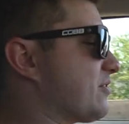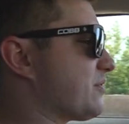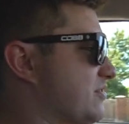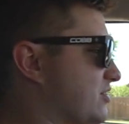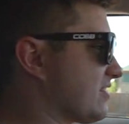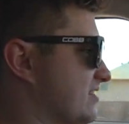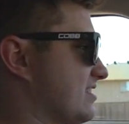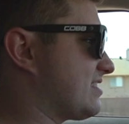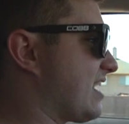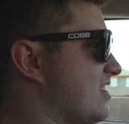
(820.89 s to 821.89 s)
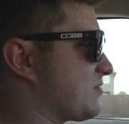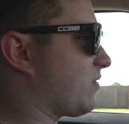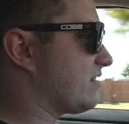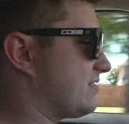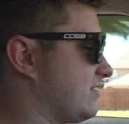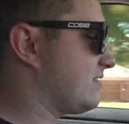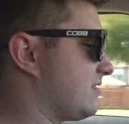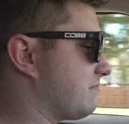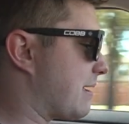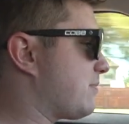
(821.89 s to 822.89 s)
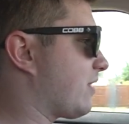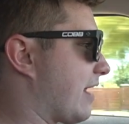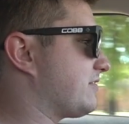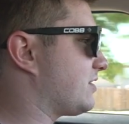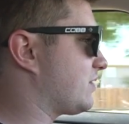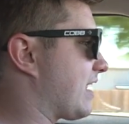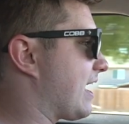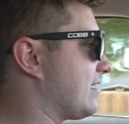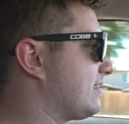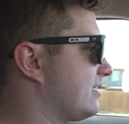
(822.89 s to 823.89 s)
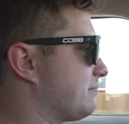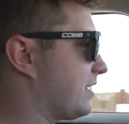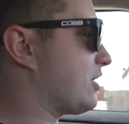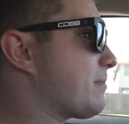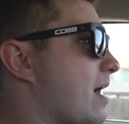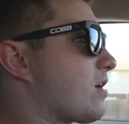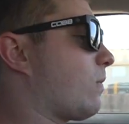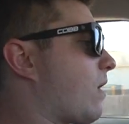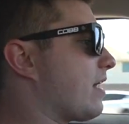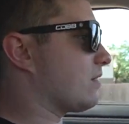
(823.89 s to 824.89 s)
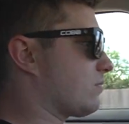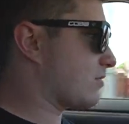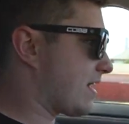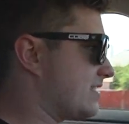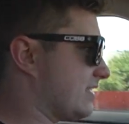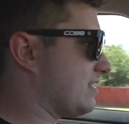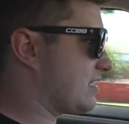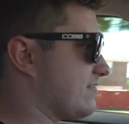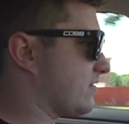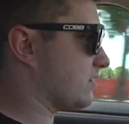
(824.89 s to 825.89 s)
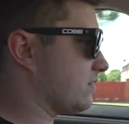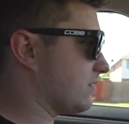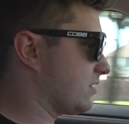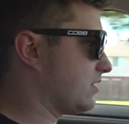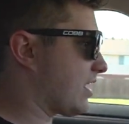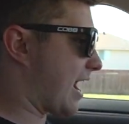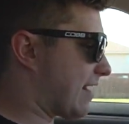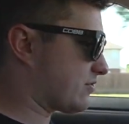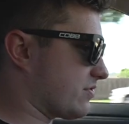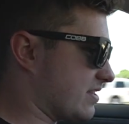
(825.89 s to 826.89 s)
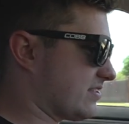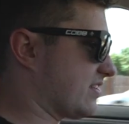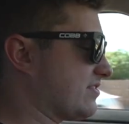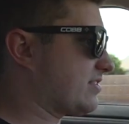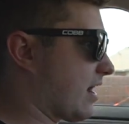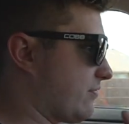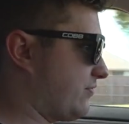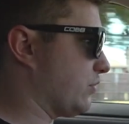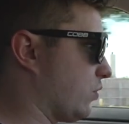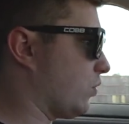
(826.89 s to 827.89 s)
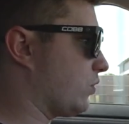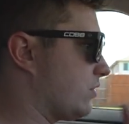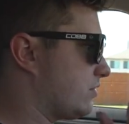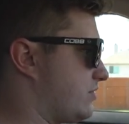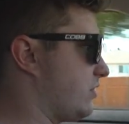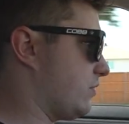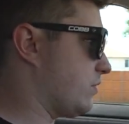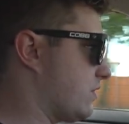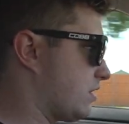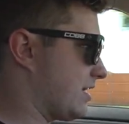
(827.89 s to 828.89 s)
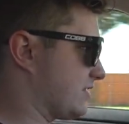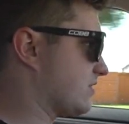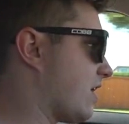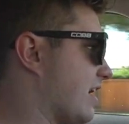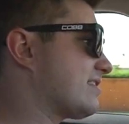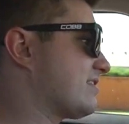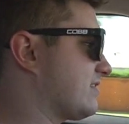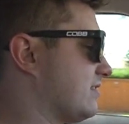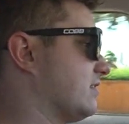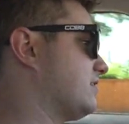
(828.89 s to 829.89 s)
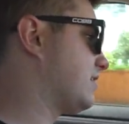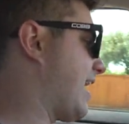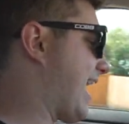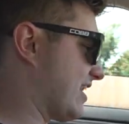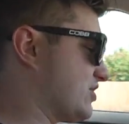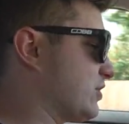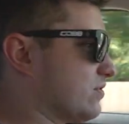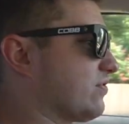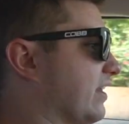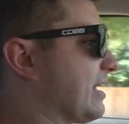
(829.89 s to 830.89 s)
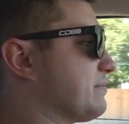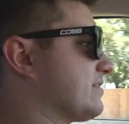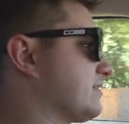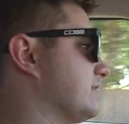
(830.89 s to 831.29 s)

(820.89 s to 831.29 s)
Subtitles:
Even with just the stage one tune, maybe we'll have to do that. But no matter what, we're racing the Evo after this has got fuel, tune, exhausts, and it shoots flames.